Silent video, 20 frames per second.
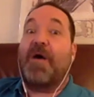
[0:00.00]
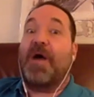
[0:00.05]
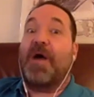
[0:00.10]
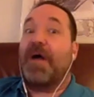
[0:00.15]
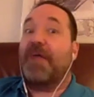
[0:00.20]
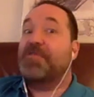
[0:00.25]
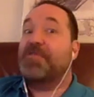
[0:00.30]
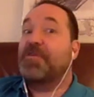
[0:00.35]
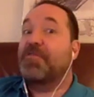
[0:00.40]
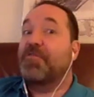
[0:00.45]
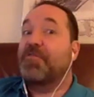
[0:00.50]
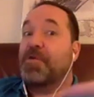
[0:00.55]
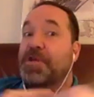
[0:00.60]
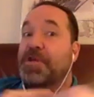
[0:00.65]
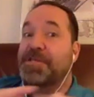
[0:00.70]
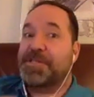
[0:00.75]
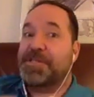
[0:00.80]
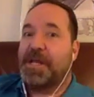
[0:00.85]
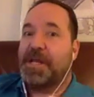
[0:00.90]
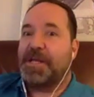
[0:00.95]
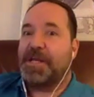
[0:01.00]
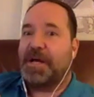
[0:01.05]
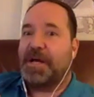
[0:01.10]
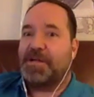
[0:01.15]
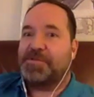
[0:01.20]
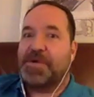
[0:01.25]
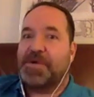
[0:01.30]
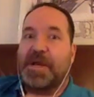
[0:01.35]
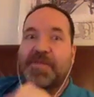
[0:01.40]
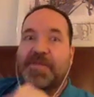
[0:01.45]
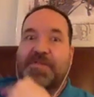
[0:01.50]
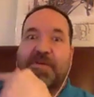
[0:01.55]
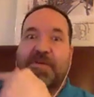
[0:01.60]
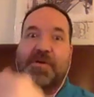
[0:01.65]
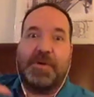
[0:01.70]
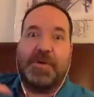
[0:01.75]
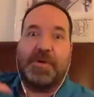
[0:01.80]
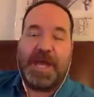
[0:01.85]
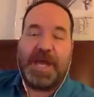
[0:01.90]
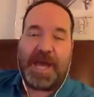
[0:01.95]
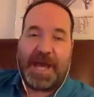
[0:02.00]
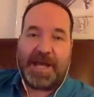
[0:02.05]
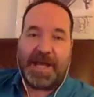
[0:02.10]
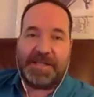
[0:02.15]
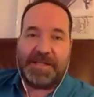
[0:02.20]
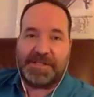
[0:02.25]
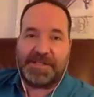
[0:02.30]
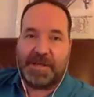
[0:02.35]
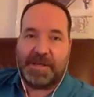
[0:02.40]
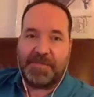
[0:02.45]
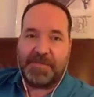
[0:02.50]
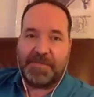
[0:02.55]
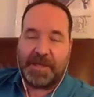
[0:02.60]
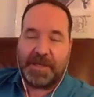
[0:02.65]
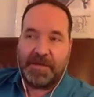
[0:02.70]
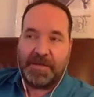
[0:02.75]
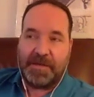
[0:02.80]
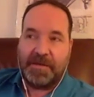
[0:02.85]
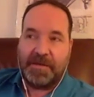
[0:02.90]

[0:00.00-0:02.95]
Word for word: after you've already signed a contract, they're going to add something,